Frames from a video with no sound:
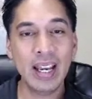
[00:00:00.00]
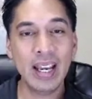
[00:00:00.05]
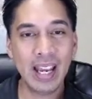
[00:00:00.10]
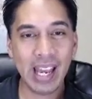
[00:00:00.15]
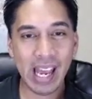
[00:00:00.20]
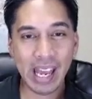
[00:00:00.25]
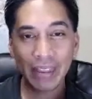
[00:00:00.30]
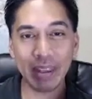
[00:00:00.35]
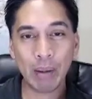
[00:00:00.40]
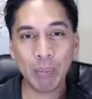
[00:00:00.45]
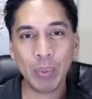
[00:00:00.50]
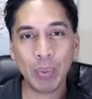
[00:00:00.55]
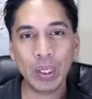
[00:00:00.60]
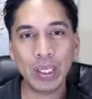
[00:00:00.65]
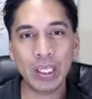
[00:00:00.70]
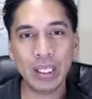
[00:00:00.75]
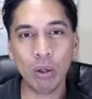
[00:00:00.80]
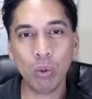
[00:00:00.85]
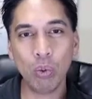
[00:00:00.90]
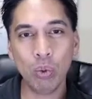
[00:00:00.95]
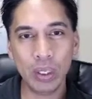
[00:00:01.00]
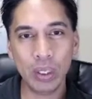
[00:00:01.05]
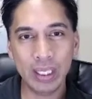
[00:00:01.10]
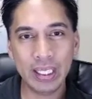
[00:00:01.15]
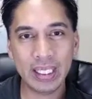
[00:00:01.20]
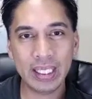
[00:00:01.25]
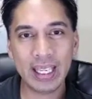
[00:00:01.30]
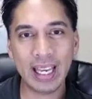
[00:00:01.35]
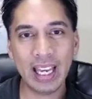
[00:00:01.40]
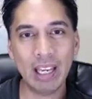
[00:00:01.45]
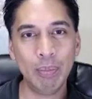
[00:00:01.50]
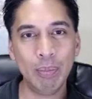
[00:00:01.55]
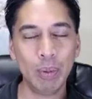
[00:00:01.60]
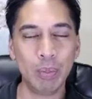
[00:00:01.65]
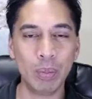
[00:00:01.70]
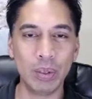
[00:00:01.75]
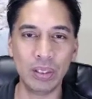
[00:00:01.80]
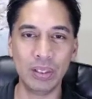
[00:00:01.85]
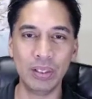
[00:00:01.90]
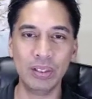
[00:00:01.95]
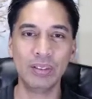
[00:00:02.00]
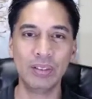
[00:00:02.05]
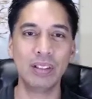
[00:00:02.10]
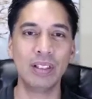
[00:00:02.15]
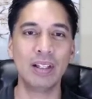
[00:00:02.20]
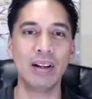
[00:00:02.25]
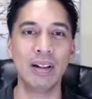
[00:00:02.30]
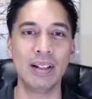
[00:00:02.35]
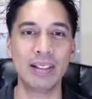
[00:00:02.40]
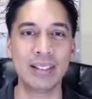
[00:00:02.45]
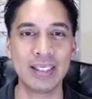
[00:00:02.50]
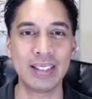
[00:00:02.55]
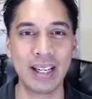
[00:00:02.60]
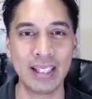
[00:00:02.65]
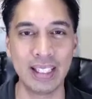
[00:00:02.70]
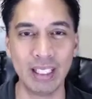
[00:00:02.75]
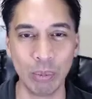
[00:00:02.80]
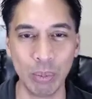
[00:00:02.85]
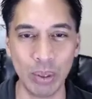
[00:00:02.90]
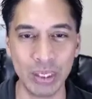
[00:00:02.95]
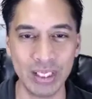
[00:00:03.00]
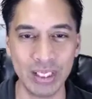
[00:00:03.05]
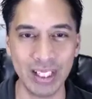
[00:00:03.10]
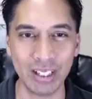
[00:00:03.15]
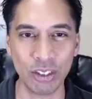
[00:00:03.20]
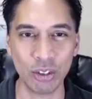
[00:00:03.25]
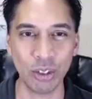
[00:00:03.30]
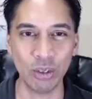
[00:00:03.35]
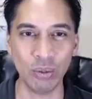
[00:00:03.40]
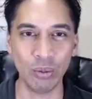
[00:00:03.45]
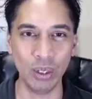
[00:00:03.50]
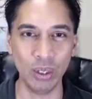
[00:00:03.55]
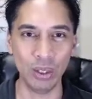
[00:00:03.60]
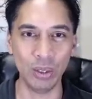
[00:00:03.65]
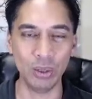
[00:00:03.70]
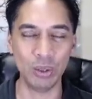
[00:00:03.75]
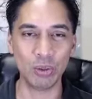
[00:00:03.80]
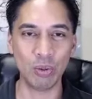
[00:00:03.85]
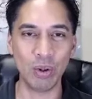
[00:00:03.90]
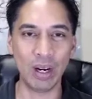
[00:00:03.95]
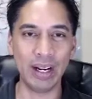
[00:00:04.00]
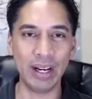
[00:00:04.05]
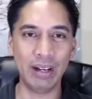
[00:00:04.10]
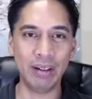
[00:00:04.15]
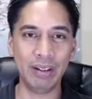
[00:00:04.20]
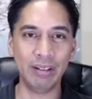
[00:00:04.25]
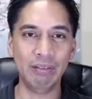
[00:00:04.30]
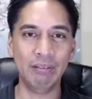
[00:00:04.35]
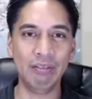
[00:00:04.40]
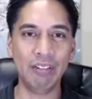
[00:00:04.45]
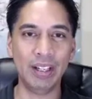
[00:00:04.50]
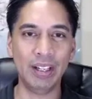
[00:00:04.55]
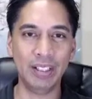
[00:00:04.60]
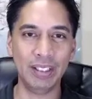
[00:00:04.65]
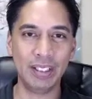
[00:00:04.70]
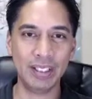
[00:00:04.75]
and then putting a really capable, we call it psychic protection rose, right out in front.